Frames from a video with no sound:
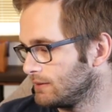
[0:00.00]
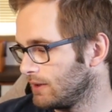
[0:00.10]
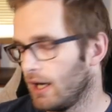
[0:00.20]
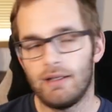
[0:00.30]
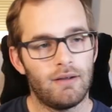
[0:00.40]

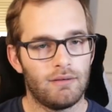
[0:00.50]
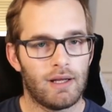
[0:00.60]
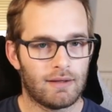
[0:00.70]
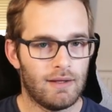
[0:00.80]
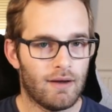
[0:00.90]
I don't
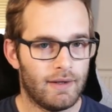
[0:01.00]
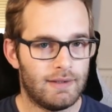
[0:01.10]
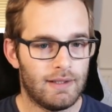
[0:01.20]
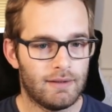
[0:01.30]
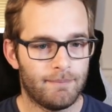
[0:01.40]
like the
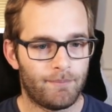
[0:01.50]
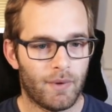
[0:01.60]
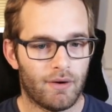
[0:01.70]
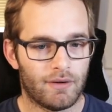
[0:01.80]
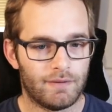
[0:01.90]
idea
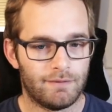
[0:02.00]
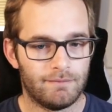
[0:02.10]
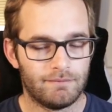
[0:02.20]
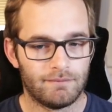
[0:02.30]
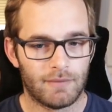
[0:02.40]
of
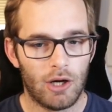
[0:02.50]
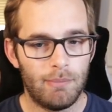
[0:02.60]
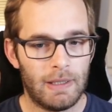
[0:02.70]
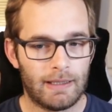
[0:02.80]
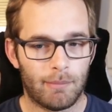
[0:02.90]

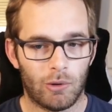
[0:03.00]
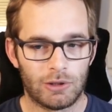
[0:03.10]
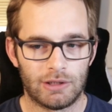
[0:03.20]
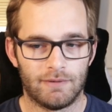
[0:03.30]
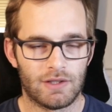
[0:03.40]
opening a
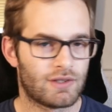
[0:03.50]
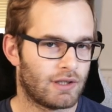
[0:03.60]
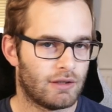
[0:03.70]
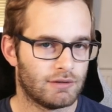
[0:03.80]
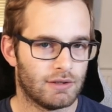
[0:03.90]
portion of your
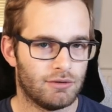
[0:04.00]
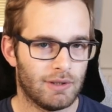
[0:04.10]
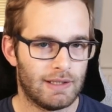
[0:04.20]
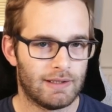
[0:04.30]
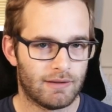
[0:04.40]
skull to
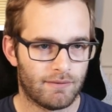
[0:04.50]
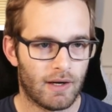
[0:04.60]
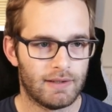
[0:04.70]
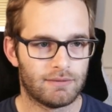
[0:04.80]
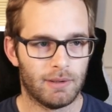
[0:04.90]
drill in a
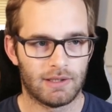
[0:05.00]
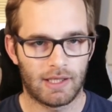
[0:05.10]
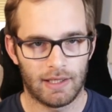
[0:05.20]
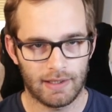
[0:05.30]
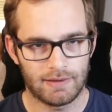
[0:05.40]
device which
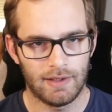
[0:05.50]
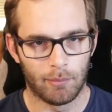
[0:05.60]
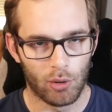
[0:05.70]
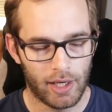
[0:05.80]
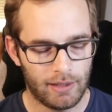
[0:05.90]
connects to your
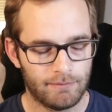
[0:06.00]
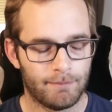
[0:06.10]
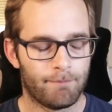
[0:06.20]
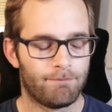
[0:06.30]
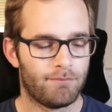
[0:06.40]
brain.
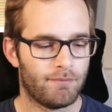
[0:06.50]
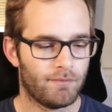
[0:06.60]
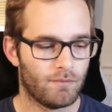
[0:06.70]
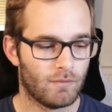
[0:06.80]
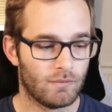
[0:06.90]

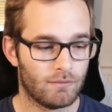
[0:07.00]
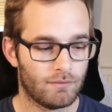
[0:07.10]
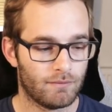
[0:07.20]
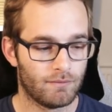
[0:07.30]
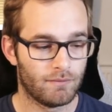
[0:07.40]

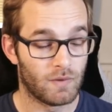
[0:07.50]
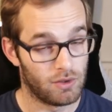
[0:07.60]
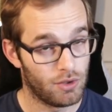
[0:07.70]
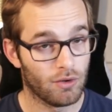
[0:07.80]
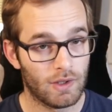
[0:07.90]
The
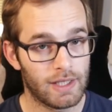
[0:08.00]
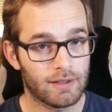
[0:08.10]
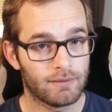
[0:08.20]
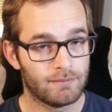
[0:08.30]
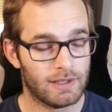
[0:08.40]

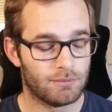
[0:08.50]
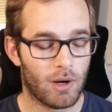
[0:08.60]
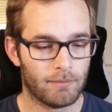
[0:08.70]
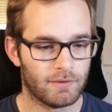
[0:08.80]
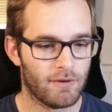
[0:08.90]
Neuralink is what
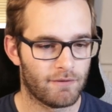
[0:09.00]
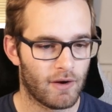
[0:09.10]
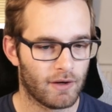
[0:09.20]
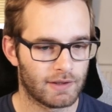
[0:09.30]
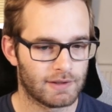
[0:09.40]
I'm
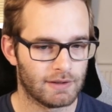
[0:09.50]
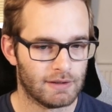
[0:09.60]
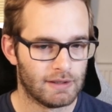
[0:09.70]
referring to.